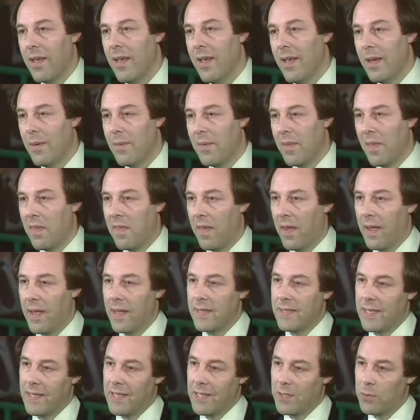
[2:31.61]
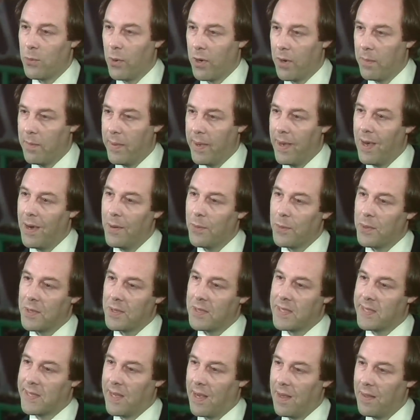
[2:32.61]
I mean, the thing is, they just want to be able
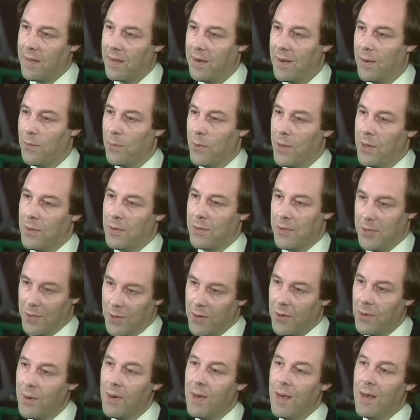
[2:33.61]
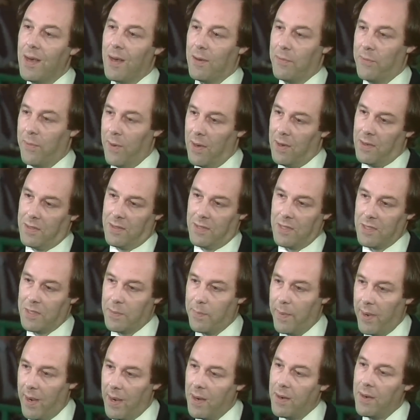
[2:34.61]
to say that it will do a faster
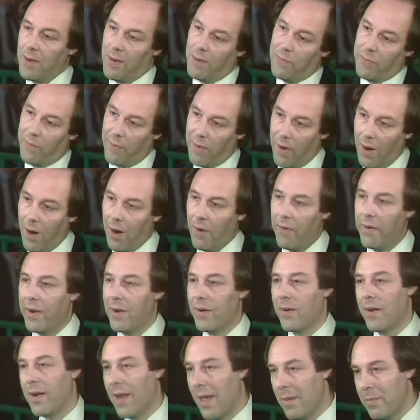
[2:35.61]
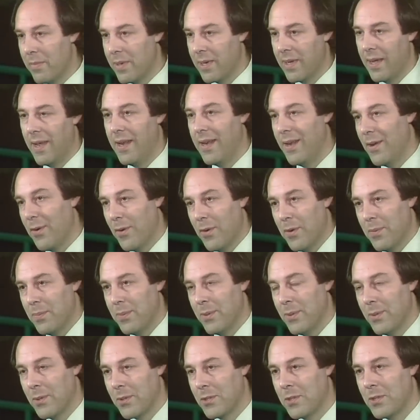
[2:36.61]
speed than a Ferrari or a Lamborghini or a
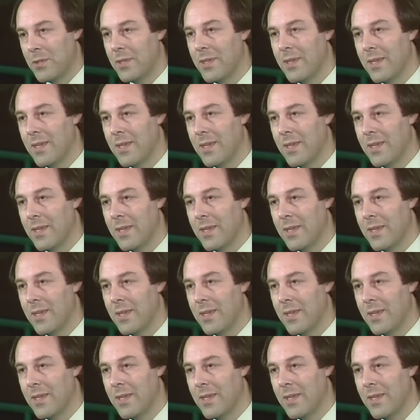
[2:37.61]
Porsche.